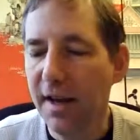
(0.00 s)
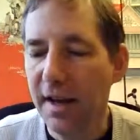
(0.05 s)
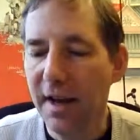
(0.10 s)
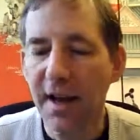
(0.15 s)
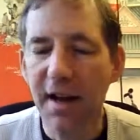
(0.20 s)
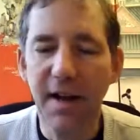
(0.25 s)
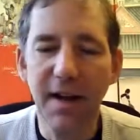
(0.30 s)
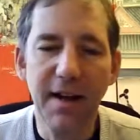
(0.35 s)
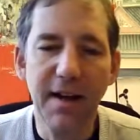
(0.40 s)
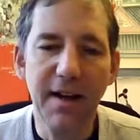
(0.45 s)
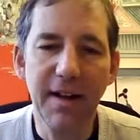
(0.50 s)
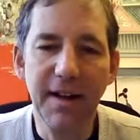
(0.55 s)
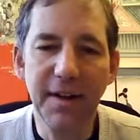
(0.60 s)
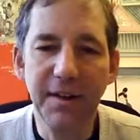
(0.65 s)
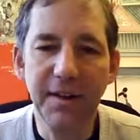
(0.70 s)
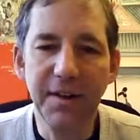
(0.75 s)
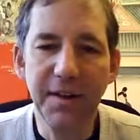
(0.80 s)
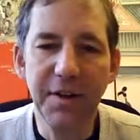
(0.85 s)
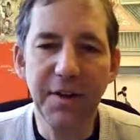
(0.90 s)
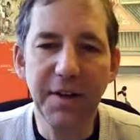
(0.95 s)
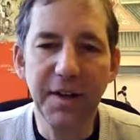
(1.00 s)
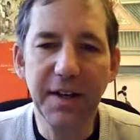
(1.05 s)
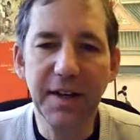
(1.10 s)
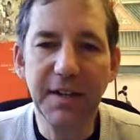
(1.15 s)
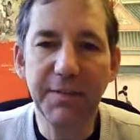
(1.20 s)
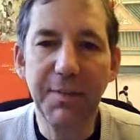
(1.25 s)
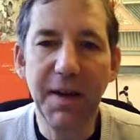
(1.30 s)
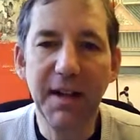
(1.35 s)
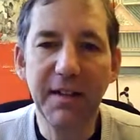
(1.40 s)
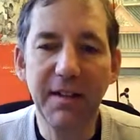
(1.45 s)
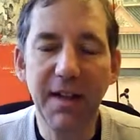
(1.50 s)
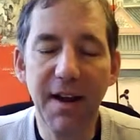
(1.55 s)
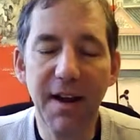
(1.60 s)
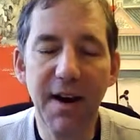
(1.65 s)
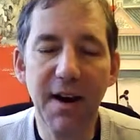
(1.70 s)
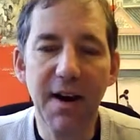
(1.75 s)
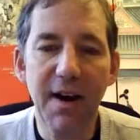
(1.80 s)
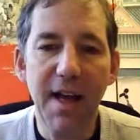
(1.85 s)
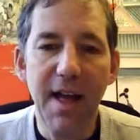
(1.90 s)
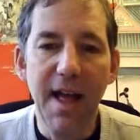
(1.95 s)
that you can expect there.
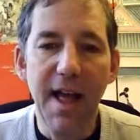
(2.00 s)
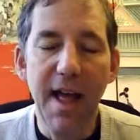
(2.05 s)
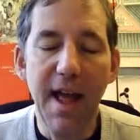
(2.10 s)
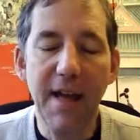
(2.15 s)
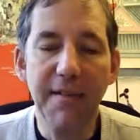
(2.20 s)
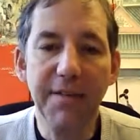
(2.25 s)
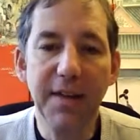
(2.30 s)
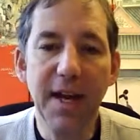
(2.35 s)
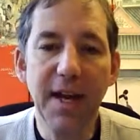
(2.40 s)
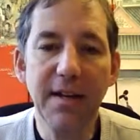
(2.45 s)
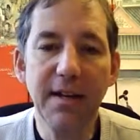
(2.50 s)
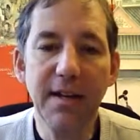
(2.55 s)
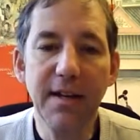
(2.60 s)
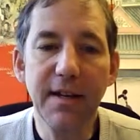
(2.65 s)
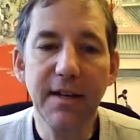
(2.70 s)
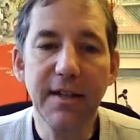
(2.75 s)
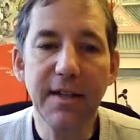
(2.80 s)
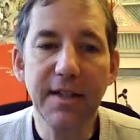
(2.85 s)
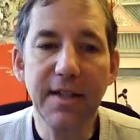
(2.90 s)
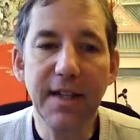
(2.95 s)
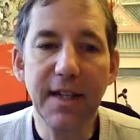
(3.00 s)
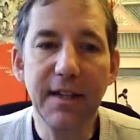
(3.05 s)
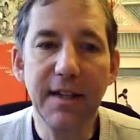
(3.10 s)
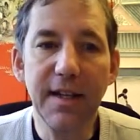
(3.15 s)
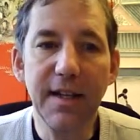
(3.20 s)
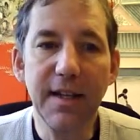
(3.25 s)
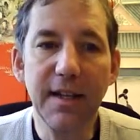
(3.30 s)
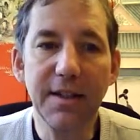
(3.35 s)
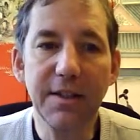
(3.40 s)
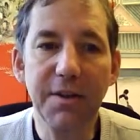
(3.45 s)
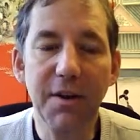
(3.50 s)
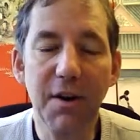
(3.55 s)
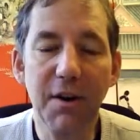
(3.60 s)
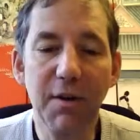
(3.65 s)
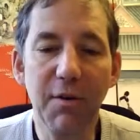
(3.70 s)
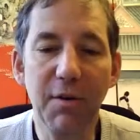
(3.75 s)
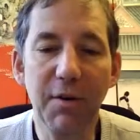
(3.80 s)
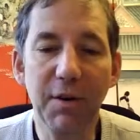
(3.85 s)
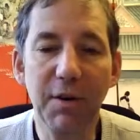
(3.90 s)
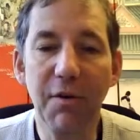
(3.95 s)
And the idea is that these are
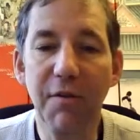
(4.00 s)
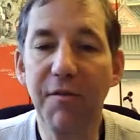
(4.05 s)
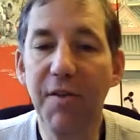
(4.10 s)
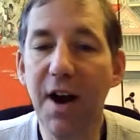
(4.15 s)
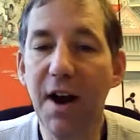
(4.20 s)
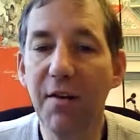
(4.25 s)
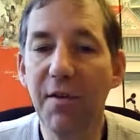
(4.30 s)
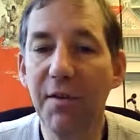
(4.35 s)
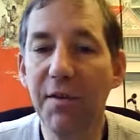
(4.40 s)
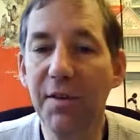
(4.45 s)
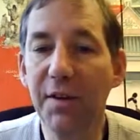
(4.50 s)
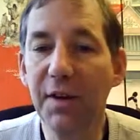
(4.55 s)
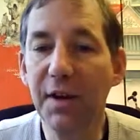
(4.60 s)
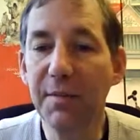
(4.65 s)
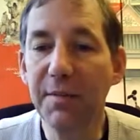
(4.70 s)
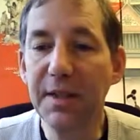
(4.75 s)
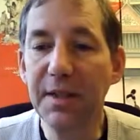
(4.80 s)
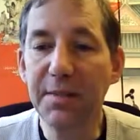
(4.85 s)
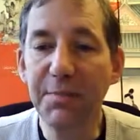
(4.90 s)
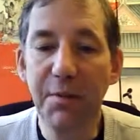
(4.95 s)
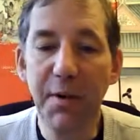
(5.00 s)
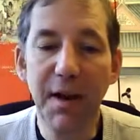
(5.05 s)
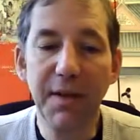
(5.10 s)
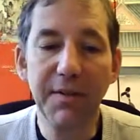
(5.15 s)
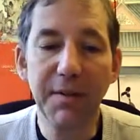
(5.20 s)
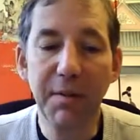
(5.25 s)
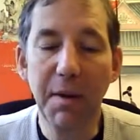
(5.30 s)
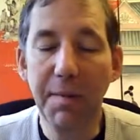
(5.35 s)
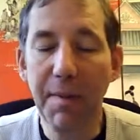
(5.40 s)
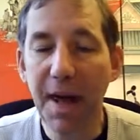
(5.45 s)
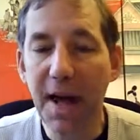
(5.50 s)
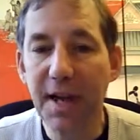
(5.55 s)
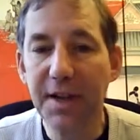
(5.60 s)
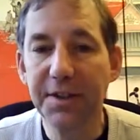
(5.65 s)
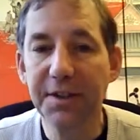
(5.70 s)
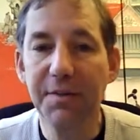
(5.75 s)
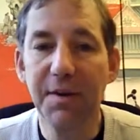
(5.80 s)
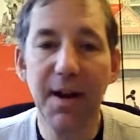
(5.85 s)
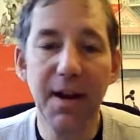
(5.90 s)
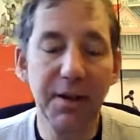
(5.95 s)
going to go viral. They're going to be spread. They're going to be passed
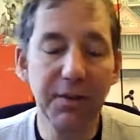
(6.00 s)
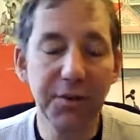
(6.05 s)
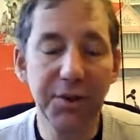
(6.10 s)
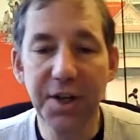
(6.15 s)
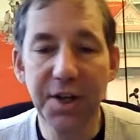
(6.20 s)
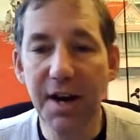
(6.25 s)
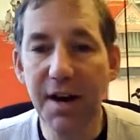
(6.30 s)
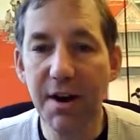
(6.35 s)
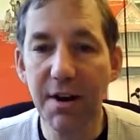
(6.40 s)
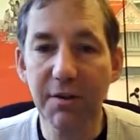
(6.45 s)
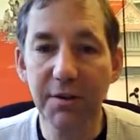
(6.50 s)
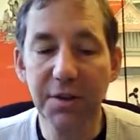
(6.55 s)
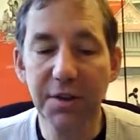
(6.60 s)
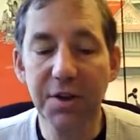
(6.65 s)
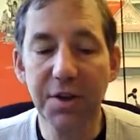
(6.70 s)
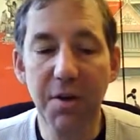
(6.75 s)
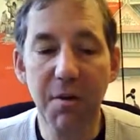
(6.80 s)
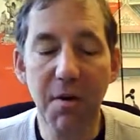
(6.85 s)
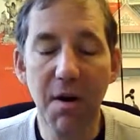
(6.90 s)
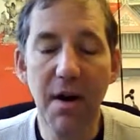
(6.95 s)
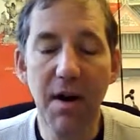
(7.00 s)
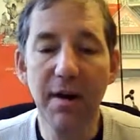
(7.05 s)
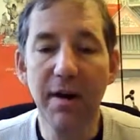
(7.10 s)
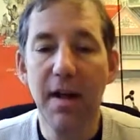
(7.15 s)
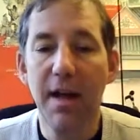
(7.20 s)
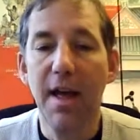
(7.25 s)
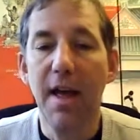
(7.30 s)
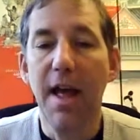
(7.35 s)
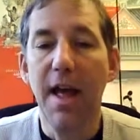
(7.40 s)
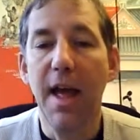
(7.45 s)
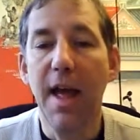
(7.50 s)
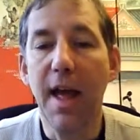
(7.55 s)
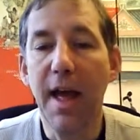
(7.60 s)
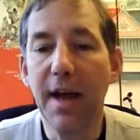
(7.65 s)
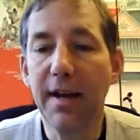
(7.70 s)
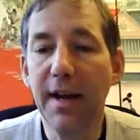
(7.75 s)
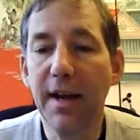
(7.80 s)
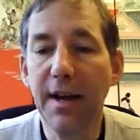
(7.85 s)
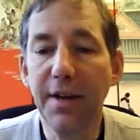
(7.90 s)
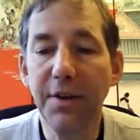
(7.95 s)
around, shared, and so on.
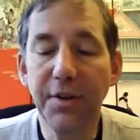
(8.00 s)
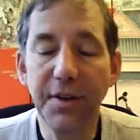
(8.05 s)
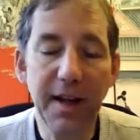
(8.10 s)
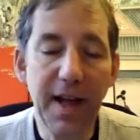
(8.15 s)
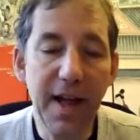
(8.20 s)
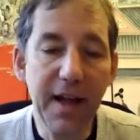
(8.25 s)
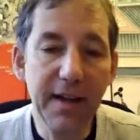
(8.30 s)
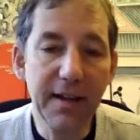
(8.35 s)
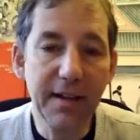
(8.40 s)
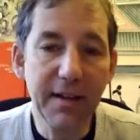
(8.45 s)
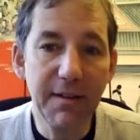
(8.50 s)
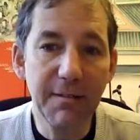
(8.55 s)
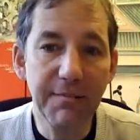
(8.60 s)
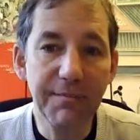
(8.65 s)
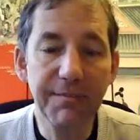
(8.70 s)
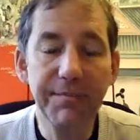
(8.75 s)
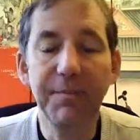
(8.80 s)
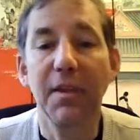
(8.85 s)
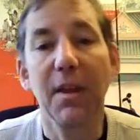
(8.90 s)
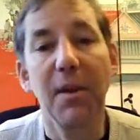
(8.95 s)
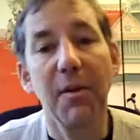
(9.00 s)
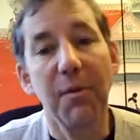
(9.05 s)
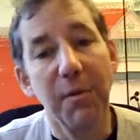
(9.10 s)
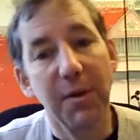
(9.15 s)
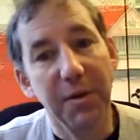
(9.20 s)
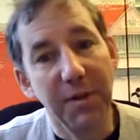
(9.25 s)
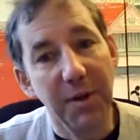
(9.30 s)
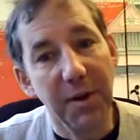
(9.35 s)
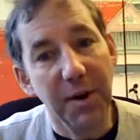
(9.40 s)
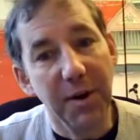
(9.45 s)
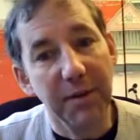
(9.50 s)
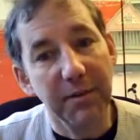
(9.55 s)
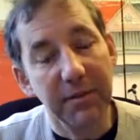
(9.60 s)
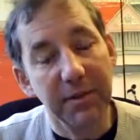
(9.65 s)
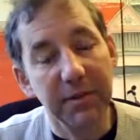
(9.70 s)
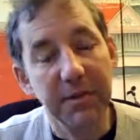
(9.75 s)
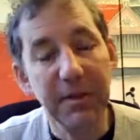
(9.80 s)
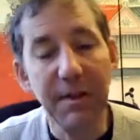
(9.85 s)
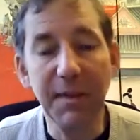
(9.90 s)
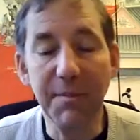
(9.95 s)
And you can edit them with your
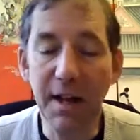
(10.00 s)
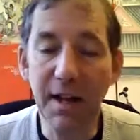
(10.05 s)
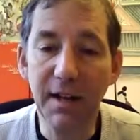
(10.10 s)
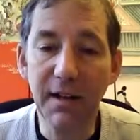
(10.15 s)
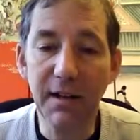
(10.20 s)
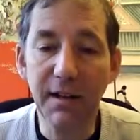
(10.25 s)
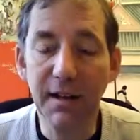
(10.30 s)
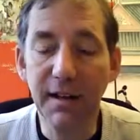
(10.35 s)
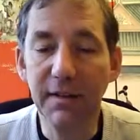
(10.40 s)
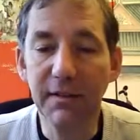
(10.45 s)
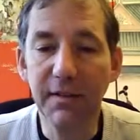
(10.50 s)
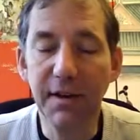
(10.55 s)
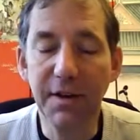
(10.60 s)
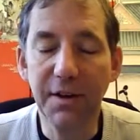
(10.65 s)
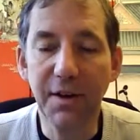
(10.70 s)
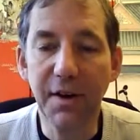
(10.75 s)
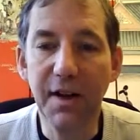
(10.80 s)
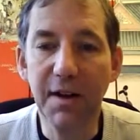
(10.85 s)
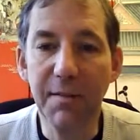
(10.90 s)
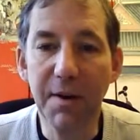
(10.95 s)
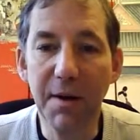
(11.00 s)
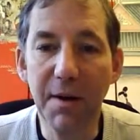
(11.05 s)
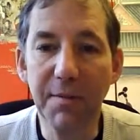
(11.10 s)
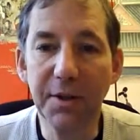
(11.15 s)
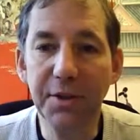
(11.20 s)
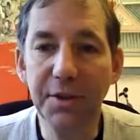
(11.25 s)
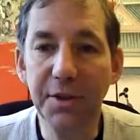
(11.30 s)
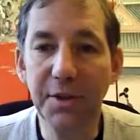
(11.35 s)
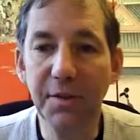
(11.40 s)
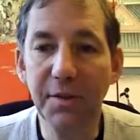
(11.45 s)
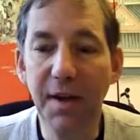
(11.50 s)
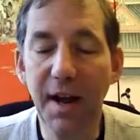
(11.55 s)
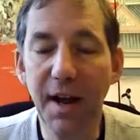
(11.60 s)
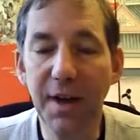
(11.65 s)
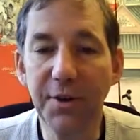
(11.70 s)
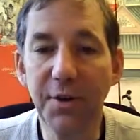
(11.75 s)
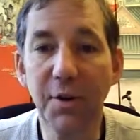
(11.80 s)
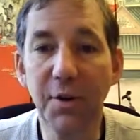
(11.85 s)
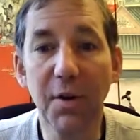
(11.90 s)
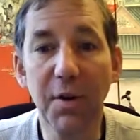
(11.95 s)
email, or not your email, but your
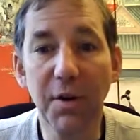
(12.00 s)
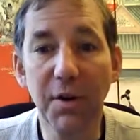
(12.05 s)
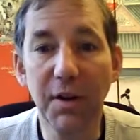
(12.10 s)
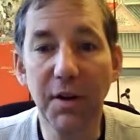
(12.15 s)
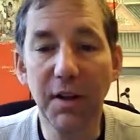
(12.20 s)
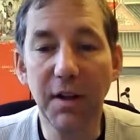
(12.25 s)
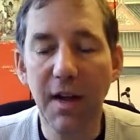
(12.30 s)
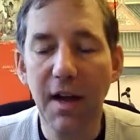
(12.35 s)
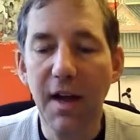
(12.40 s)
URL,